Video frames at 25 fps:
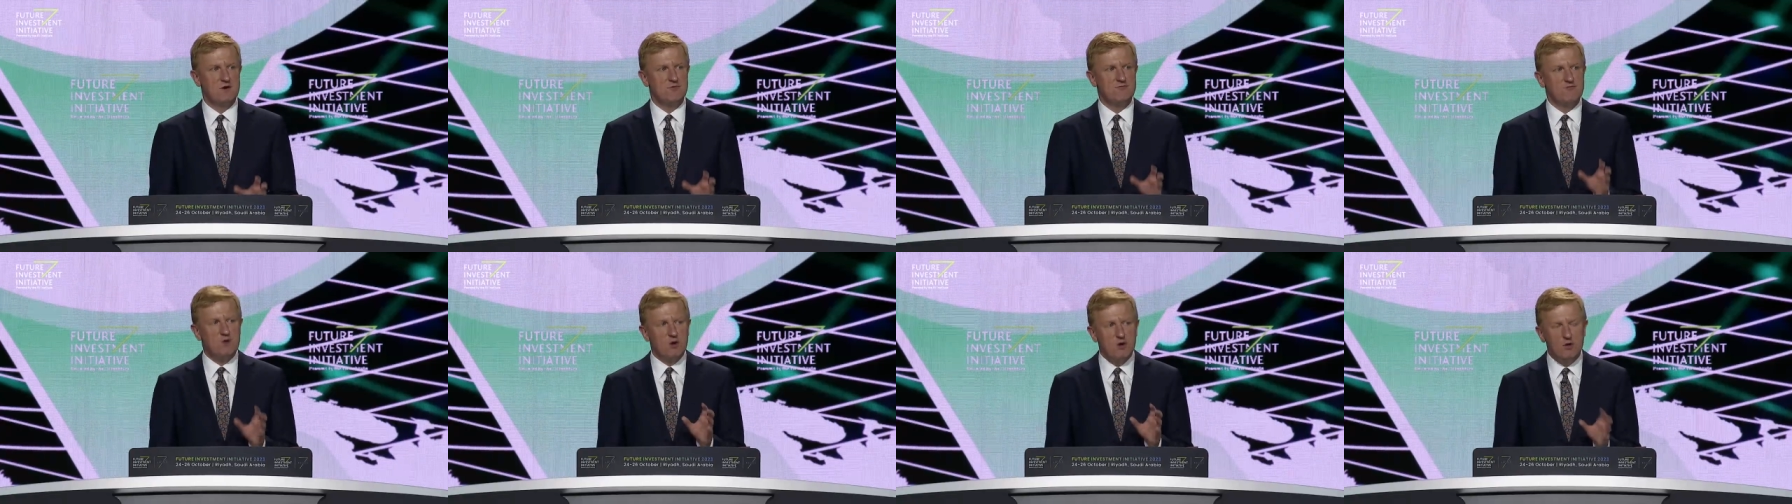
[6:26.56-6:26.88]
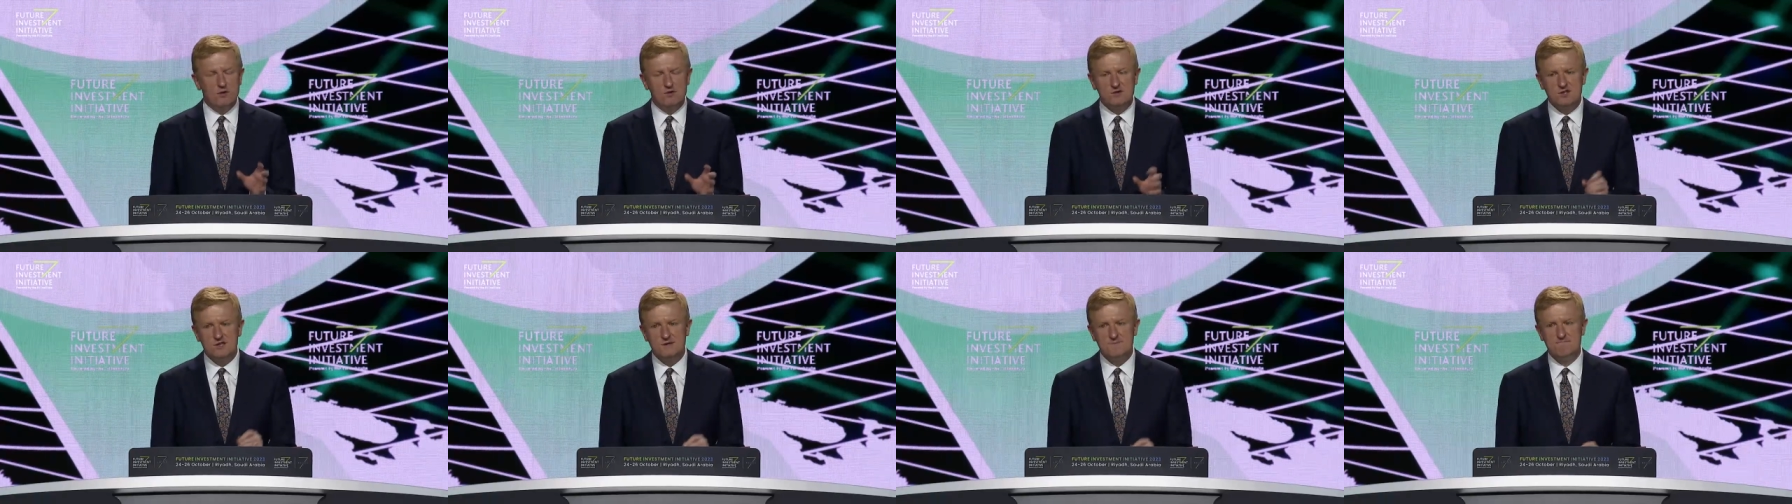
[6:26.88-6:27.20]

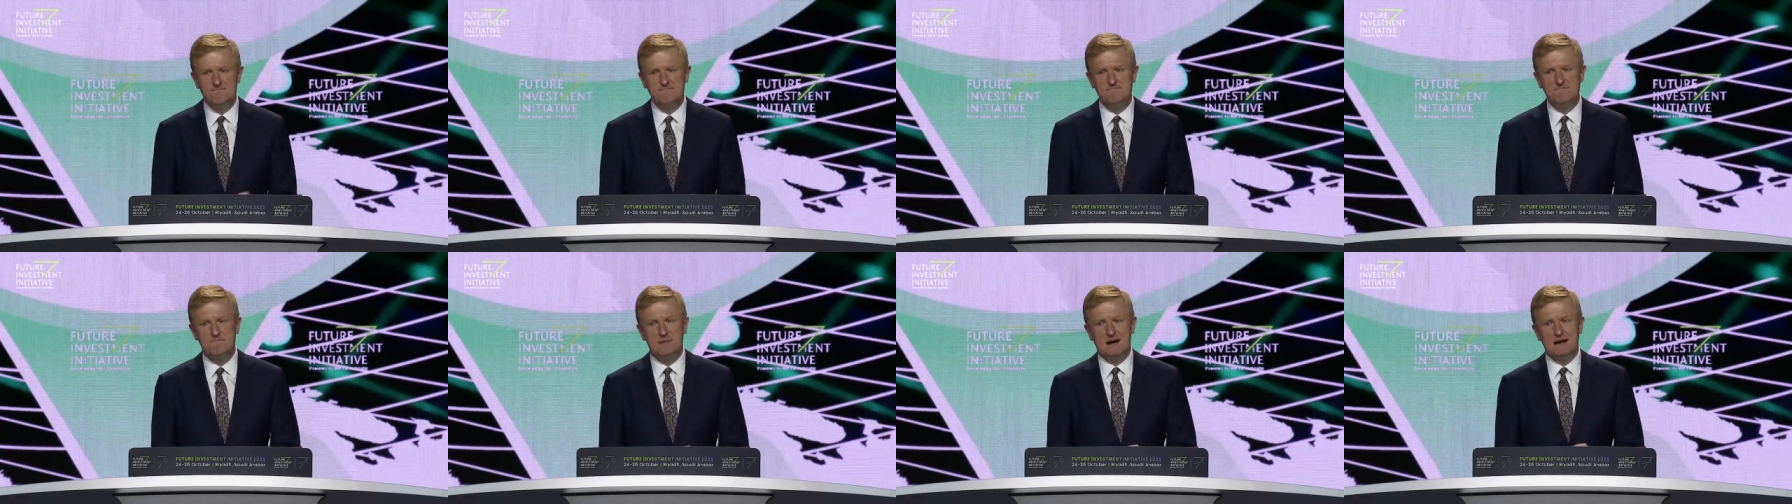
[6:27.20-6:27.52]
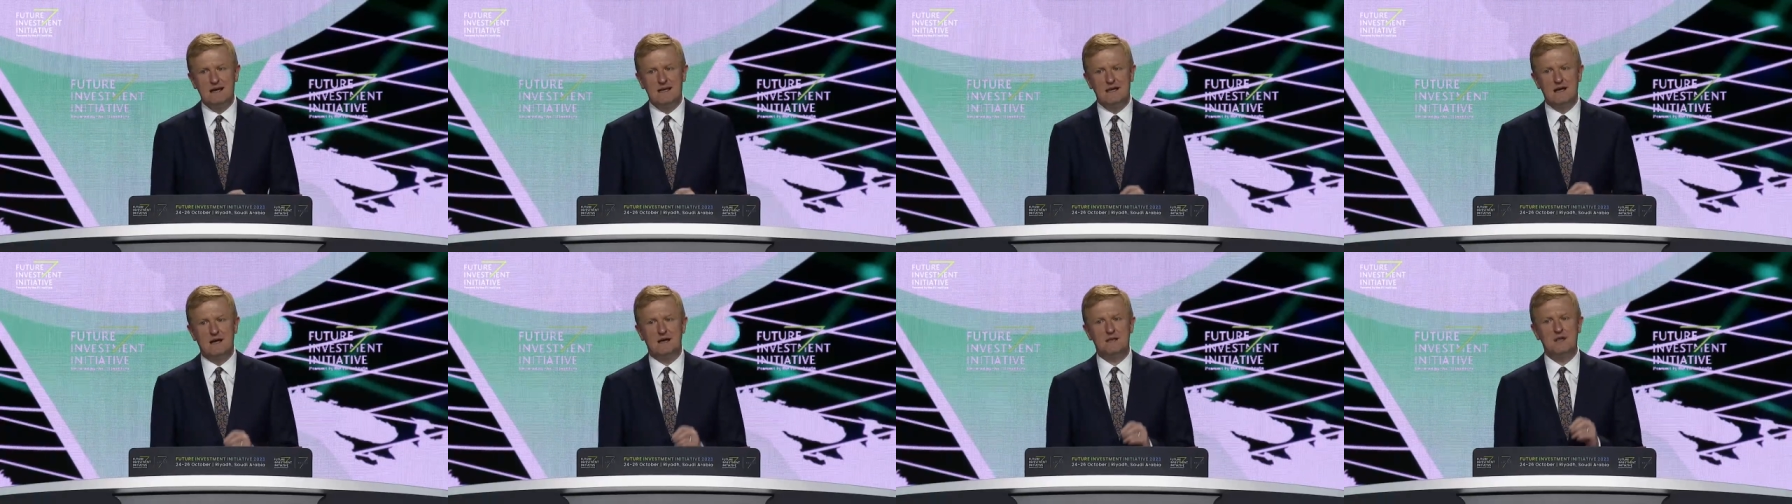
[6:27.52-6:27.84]
wrought
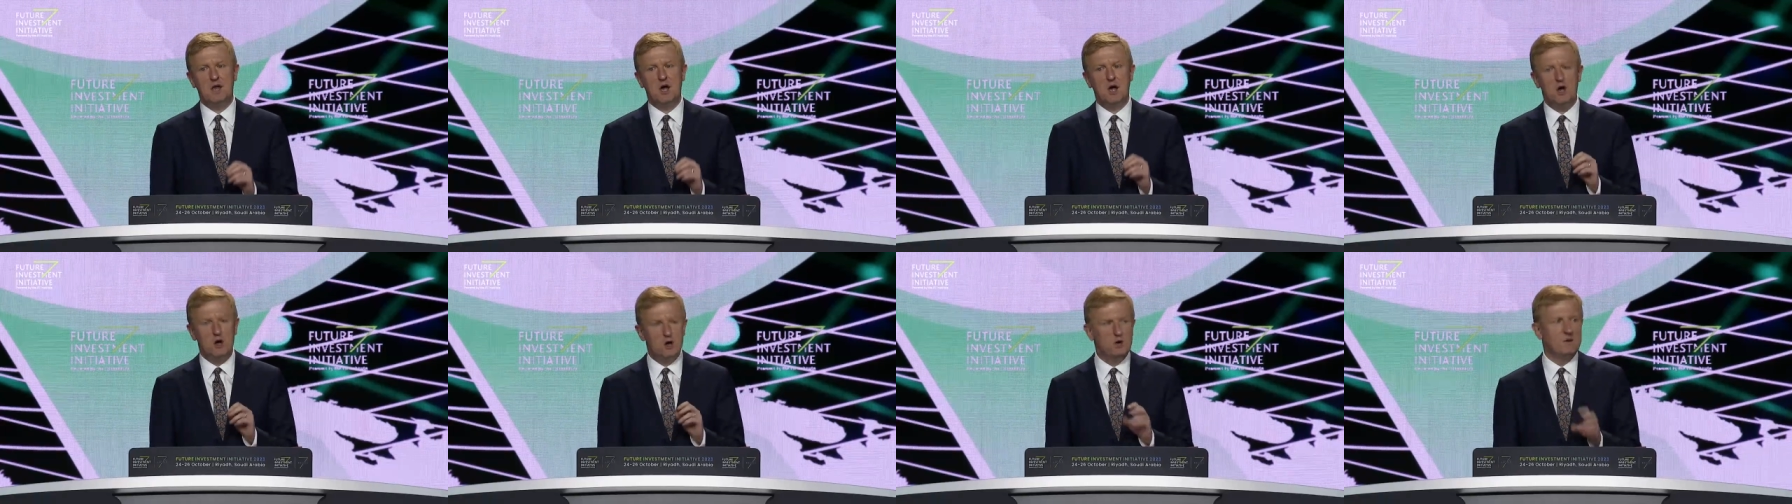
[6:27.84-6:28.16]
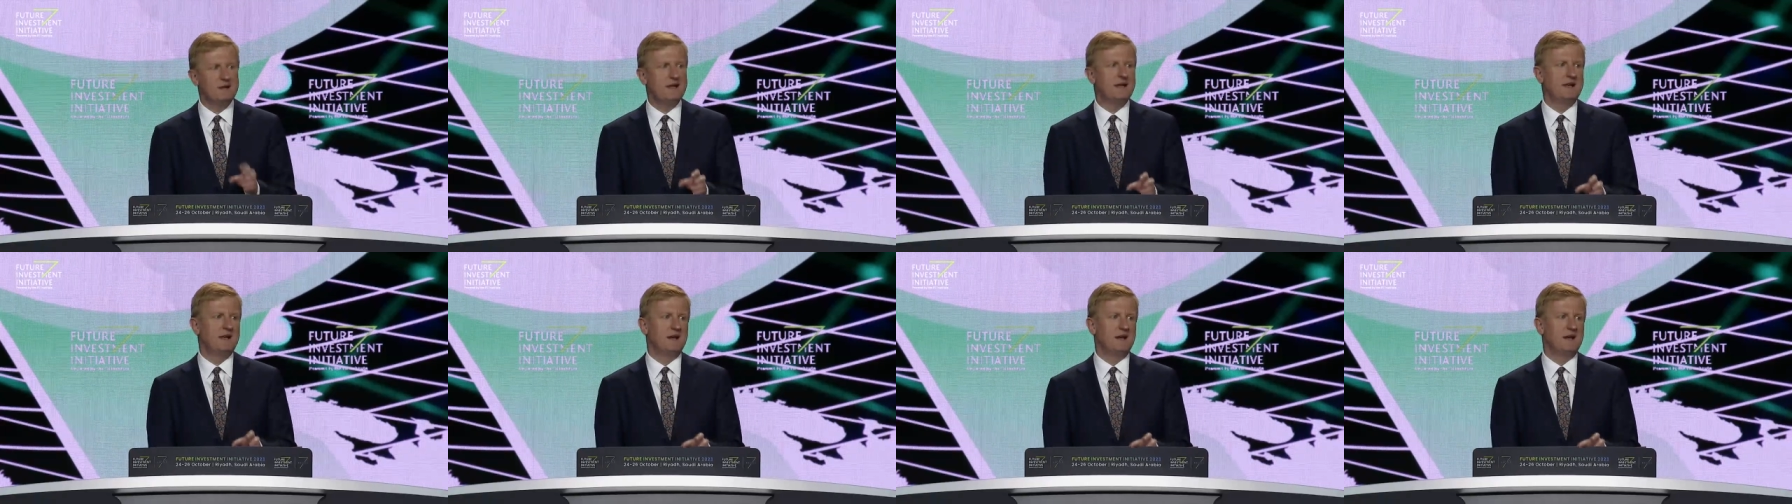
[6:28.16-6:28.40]
by an unholy